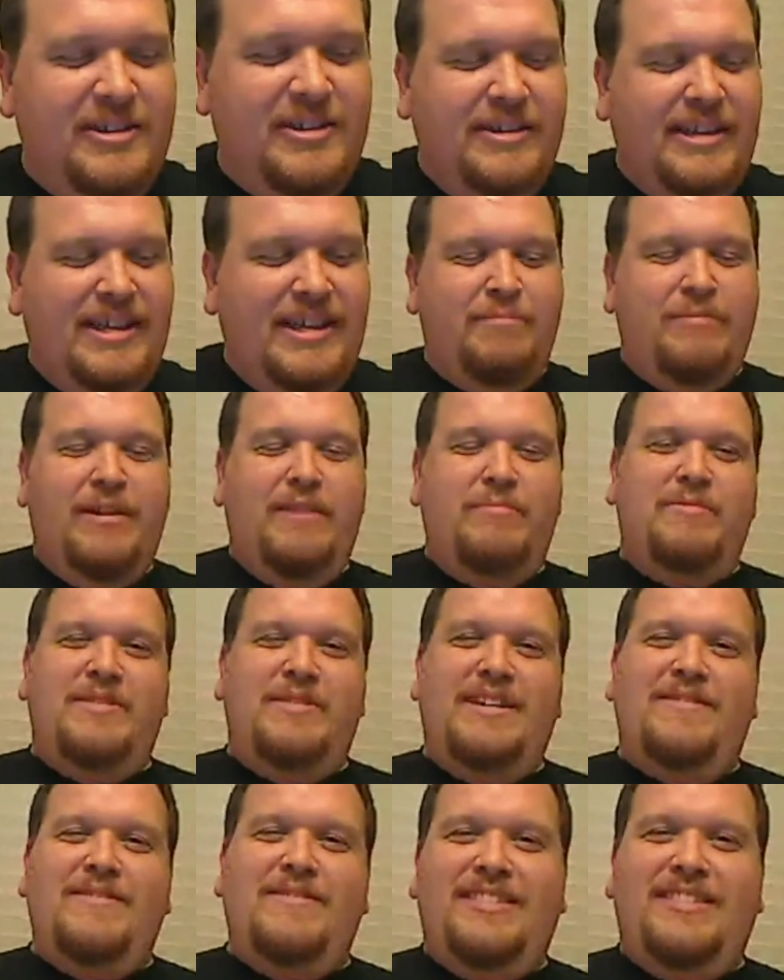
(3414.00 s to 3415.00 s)
so we keep up
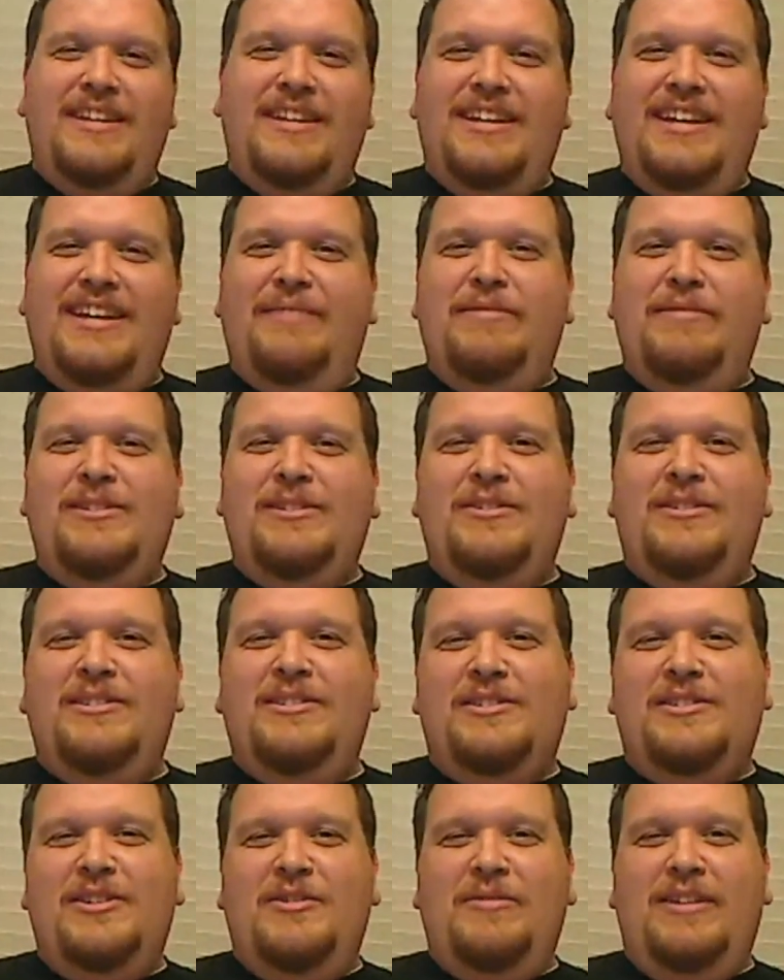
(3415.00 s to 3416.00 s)
with everything, and my
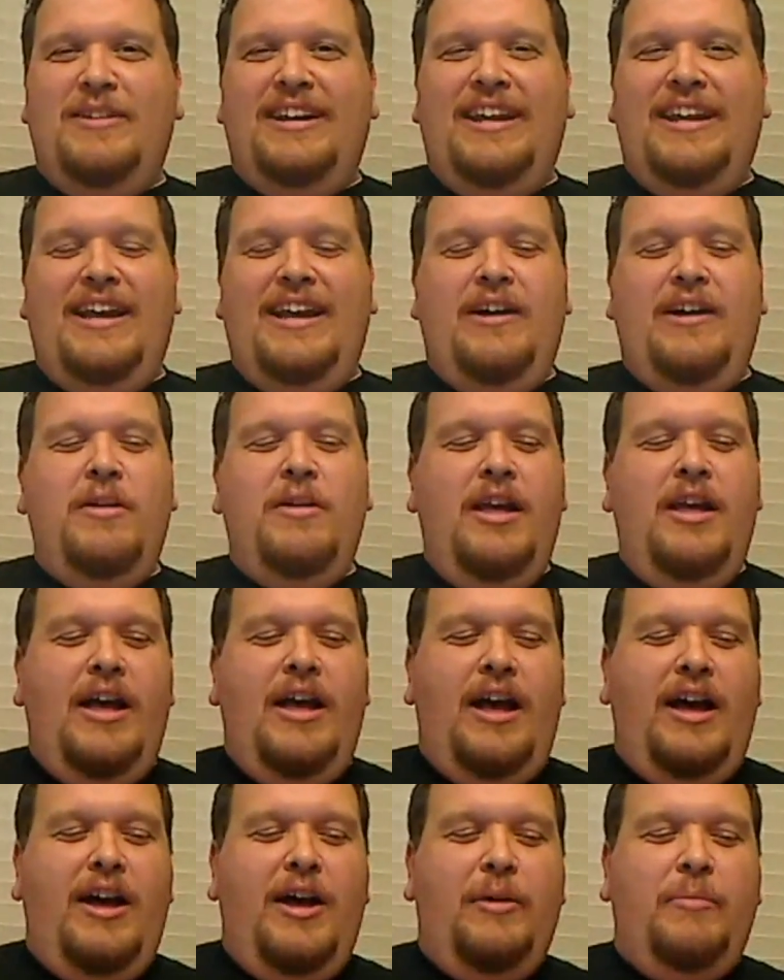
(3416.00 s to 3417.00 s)
students know right now
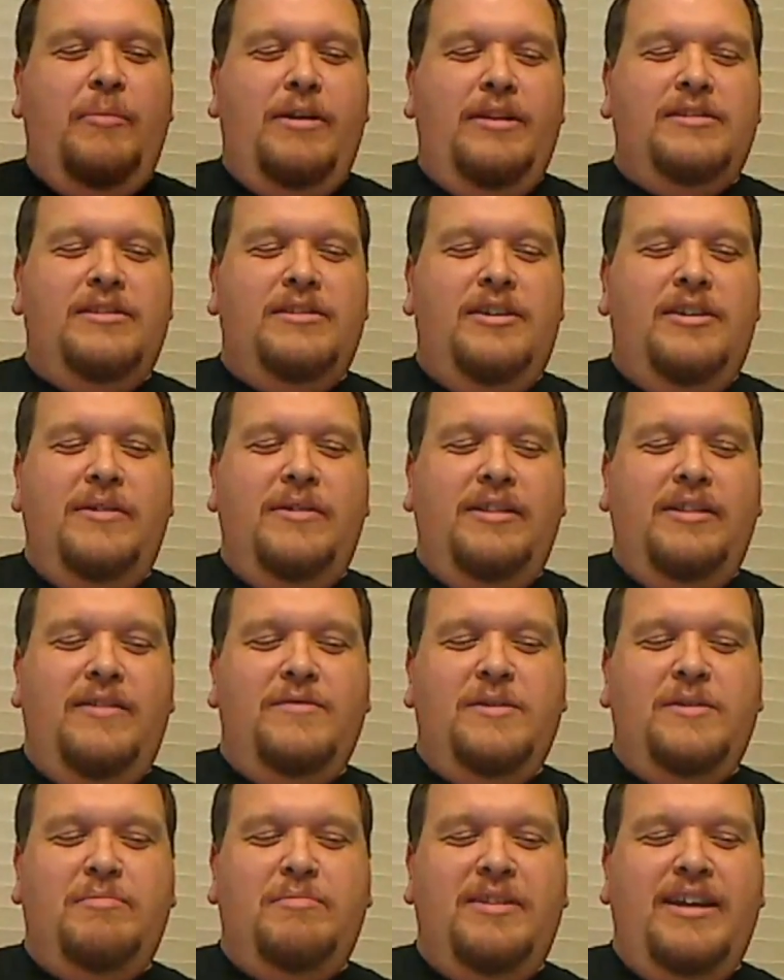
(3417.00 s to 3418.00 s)
a song we
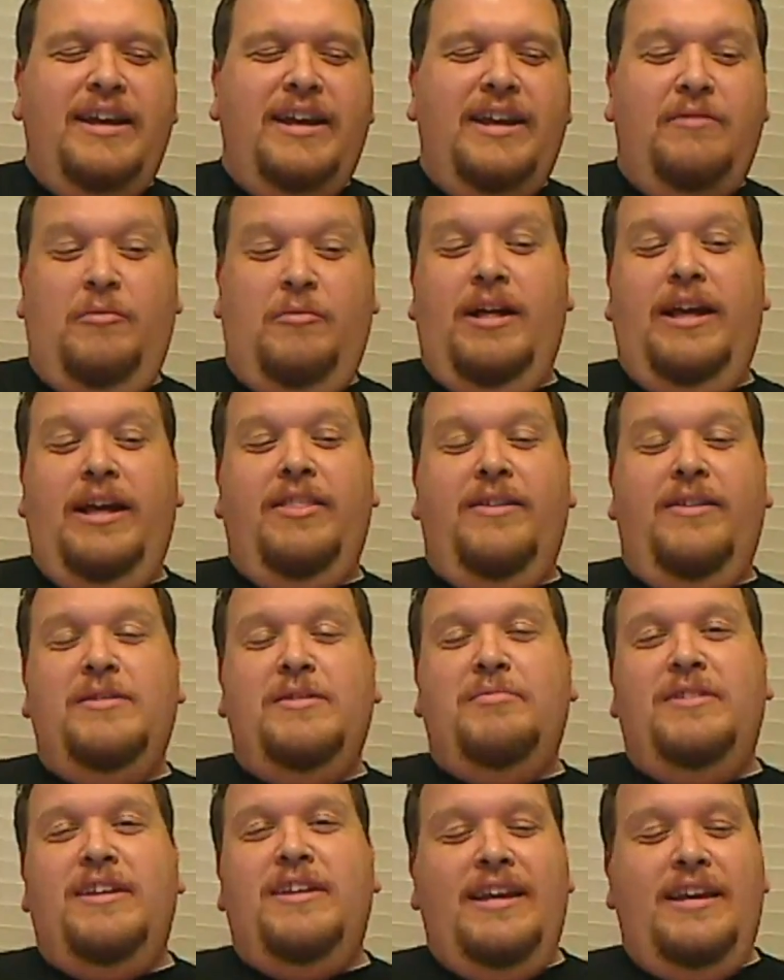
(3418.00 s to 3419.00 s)
love to play. Well, I
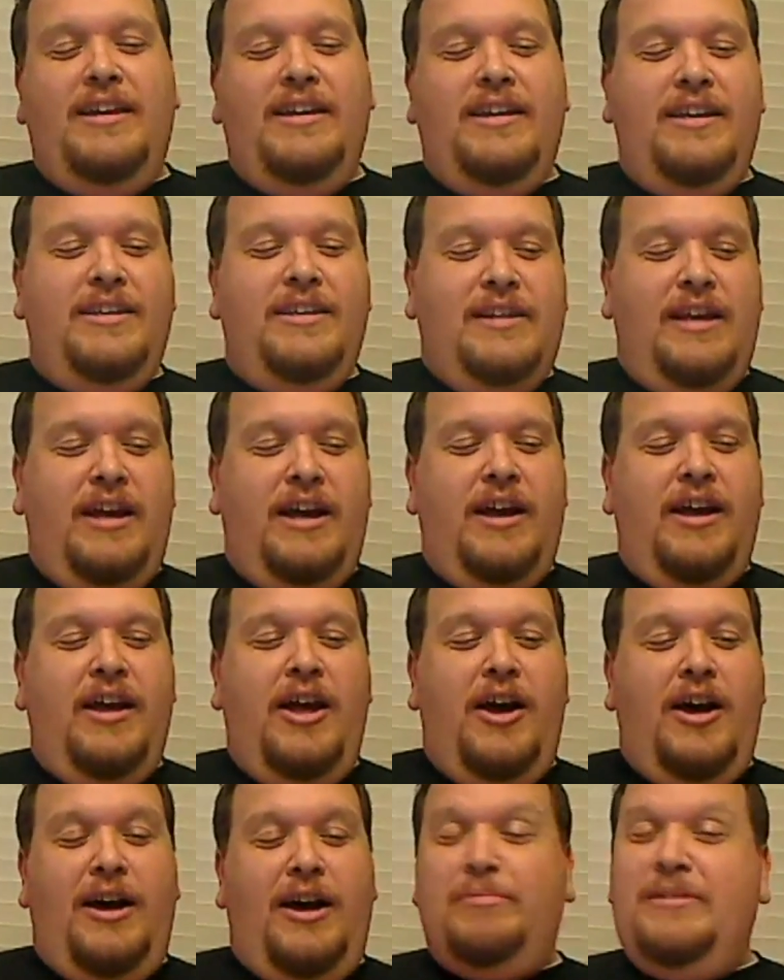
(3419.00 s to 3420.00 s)
love to play is
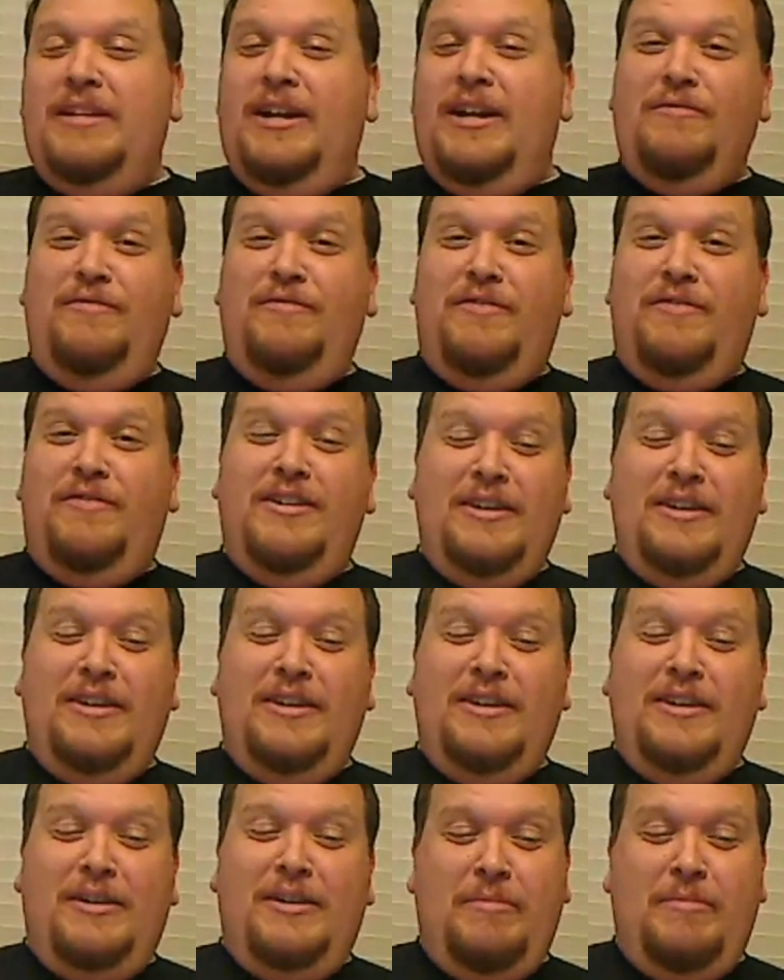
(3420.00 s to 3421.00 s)
Uptown Funk,
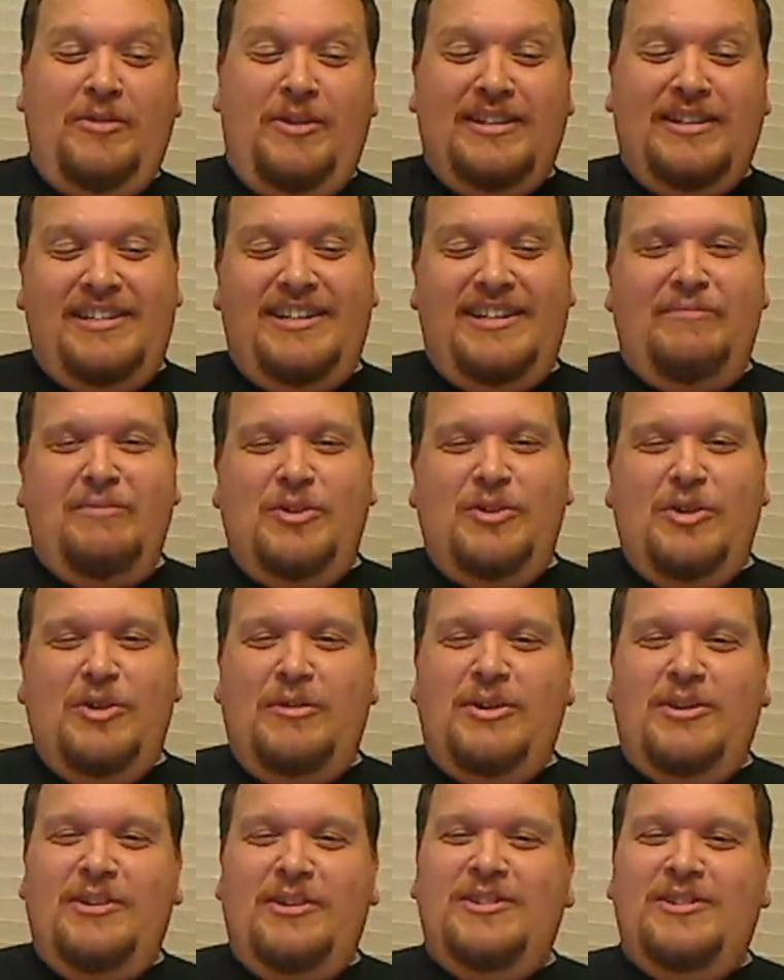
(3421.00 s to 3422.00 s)
Mark Ronson
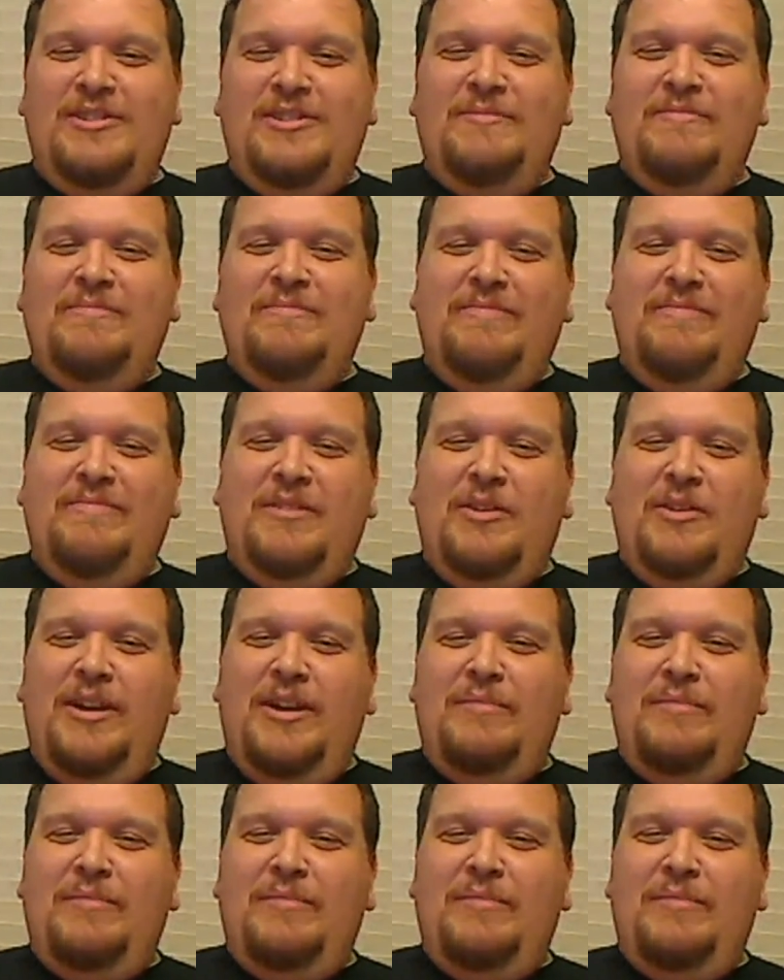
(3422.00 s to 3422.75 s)
and Bruno Mars.